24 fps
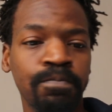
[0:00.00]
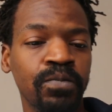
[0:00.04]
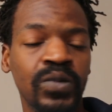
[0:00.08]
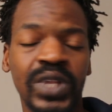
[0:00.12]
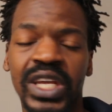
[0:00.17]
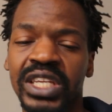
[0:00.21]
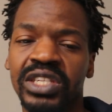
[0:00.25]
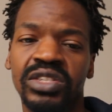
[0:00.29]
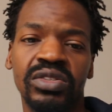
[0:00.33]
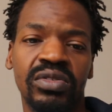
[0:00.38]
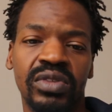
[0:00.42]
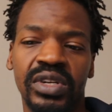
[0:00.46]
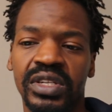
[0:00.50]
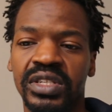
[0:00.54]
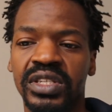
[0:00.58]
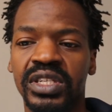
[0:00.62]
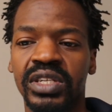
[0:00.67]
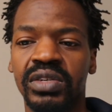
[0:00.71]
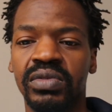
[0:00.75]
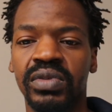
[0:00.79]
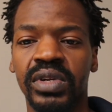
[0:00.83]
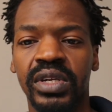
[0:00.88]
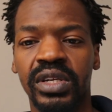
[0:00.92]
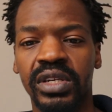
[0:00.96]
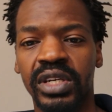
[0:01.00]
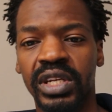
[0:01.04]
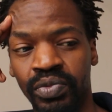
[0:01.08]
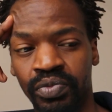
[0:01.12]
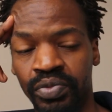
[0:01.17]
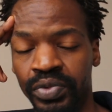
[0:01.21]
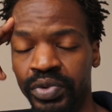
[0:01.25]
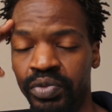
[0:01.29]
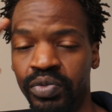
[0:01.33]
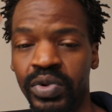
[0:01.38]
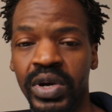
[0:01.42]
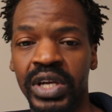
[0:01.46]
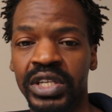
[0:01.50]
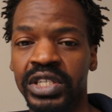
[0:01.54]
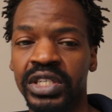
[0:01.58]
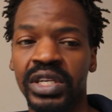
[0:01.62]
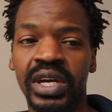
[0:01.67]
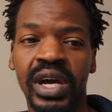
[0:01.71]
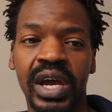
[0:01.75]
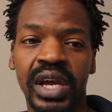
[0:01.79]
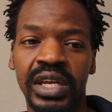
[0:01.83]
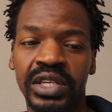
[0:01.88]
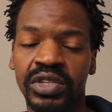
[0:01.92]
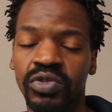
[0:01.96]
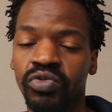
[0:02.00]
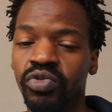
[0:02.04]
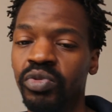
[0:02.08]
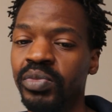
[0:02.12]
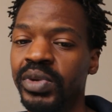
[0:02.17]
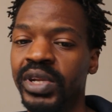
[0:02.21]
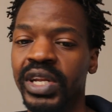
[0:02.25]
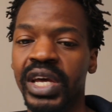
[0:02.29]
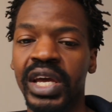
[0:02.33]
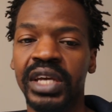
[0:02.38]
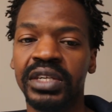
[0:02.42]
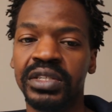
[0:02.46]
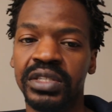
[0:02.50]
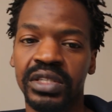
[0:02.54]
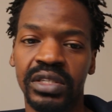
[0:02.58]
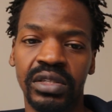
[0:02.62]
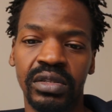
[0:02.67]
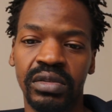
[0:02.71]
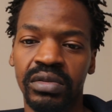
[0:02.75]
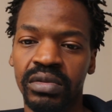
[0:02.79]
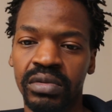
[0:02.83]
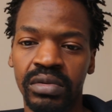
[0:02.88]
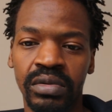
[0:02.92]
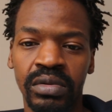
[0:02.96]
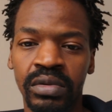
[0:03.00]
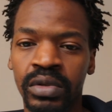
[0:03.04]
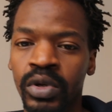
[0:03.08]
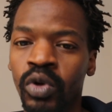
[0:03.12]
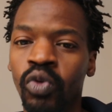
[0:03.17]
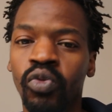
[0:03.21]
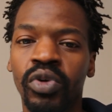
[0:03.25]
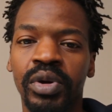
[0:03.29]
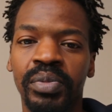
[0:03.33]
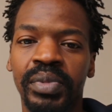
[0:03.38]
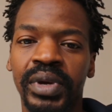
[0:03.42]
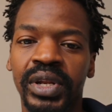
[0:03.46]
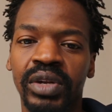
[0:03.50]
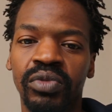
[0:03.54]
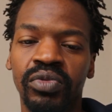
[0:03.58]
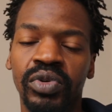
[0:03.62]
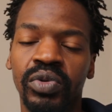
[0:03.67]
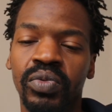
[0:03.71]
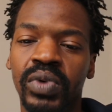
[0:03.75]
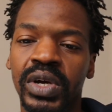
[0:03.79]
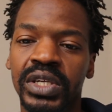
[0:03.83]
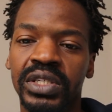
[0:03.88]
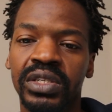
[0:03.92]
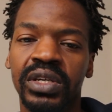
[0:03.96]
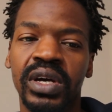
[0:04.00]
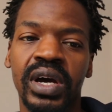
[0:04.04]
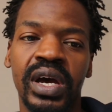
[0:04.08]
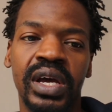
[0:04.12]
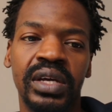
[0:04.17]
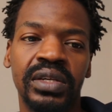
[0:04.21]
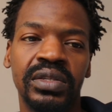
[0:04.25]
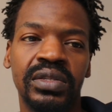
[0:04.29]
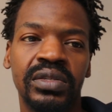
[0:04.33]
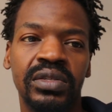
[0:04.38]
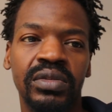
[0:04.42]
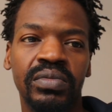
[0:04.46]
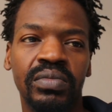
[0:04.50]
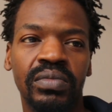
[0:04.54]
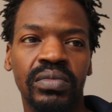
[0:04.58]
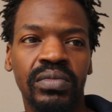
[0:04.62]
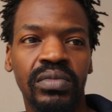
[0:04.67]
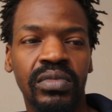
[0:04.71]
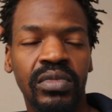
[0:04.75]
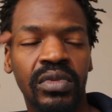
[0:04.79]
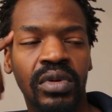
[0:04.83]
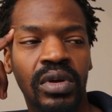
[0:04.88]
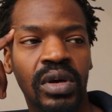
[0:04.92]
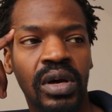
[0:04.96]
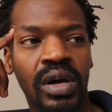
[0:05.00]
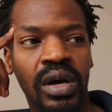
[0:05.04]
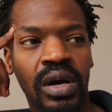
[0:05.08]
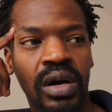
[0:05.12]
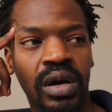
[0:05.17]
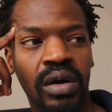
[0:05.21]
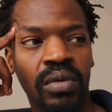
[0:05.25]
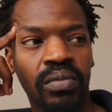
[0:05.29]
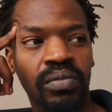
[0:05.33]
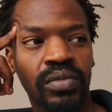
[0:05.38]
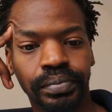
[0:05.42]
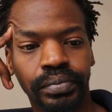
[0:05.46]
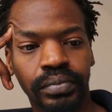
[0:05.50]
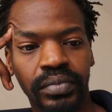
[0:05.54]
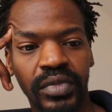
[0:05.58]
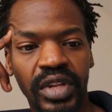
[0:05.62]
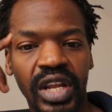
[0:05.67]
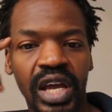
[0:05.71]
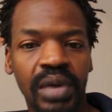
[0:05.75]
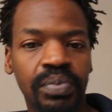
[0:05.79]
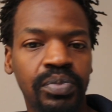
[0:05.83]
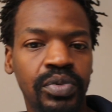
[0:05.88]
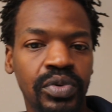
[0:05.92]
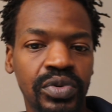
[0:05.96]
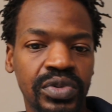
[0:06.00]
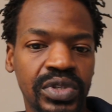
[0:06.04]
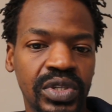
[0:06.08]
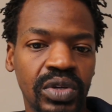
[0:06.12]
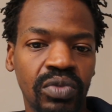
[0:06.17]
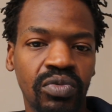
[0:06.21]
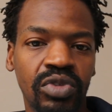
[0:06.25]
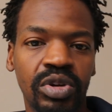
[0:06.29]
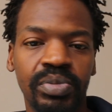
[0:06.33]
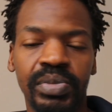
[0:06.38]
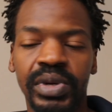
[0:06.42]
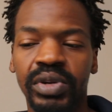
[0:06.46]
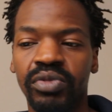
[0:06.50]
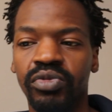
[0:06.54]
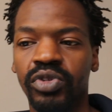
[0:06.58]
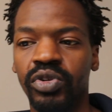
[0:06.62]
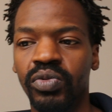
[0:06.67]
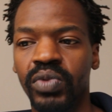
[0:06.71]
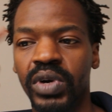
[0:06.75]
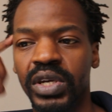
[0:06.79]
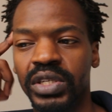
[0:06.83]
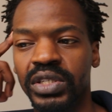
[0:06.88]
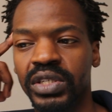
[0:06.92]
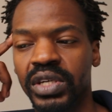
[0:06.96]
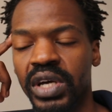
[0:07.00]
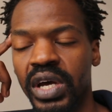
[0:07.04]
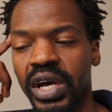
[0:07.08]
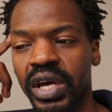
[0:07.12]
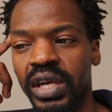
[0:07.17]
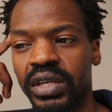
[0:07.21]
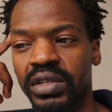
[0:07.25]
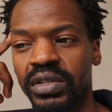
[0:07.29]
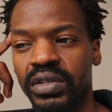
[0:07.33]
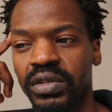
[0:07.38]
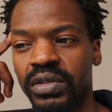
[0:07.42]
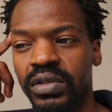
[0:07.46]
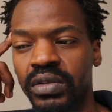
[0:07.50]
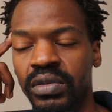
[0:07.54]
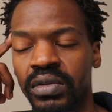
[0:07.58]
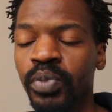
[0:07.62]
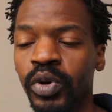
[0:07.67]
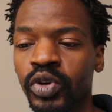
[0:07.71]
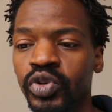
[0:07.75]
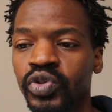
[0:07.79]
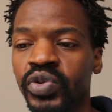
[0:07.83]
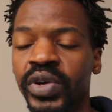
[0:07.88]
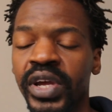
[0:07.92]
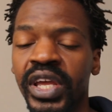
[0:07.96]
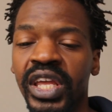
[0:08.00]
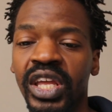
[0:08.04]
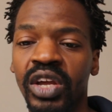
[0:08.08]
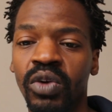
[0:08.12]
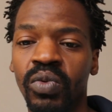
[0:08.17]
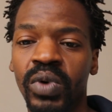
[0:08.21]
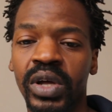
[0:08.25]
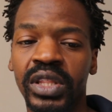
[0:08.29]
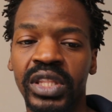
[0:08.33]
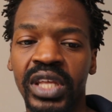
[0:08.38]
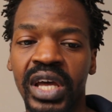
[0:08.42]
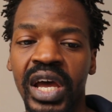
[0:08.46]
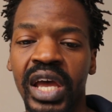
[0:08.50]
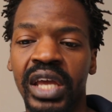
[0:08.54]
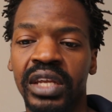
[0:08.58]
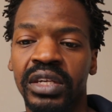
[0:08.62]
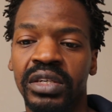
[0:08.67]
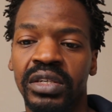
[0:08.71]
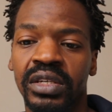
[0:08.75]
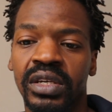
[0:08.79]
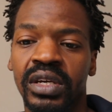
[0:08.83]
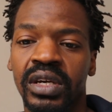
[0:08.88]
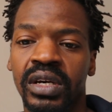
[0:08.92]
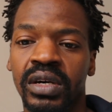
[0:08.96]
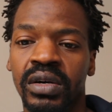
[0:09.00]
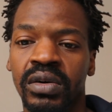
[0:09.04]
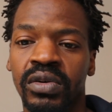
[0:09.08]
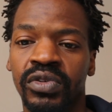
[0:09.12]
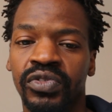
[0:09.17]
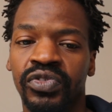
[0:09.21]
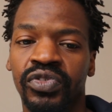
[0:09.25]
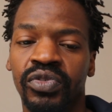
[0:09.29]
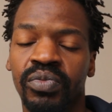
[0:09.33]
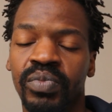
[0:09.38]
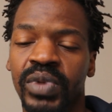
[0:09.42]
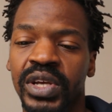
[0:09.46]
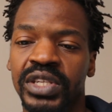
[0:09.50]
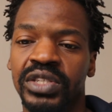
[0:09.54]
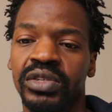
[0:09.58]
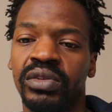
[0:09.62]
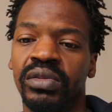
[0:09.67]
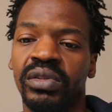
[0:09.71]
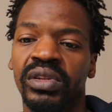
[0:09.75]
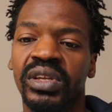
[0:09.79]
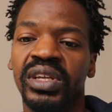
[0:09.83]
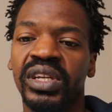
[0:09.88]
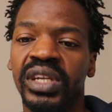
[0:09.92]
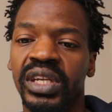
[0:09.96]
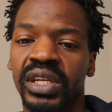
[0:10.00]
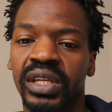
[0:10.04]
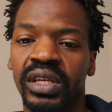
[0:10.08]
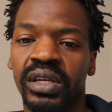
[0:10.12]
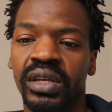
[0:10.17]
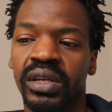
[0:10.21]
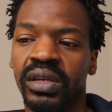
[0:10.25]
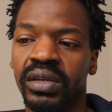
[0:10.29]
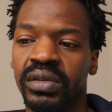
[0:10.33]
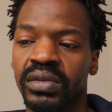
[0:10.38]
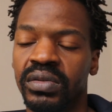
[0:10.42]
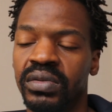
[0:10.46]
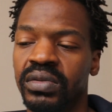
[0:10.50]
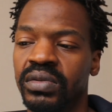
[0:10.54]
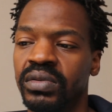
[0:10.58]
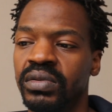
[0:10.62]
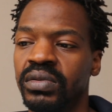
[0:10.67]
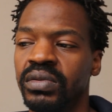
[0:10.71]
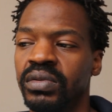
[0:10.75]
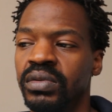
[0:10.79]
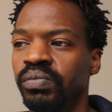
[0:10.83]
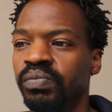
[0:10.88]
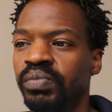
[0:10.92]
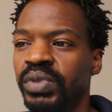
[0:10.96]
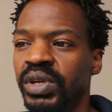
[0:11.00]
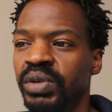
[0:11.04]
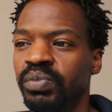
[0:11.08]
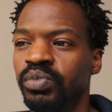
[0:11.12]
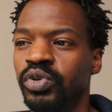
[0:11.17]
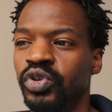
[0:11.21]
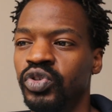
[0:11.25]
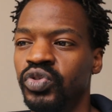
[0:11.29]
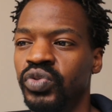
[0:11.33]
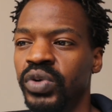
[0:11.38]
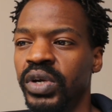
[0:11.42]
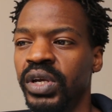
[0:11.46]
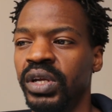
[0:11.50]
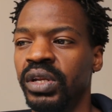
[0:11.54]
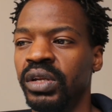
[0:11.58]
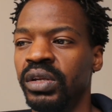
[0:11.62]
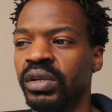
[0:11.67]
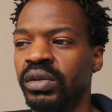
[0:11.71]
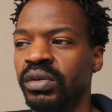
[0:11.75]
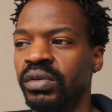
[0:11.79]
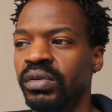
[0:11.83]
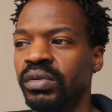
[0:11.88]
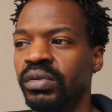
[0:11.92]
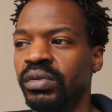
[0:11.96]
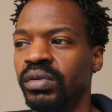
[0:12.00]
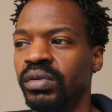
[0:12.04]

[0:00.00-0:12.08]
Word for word: That's not a secret. And we watch guys womanizing women. We watch guys um, abusing women. We watch guys portraying what the idea of masculinity is, being portrayed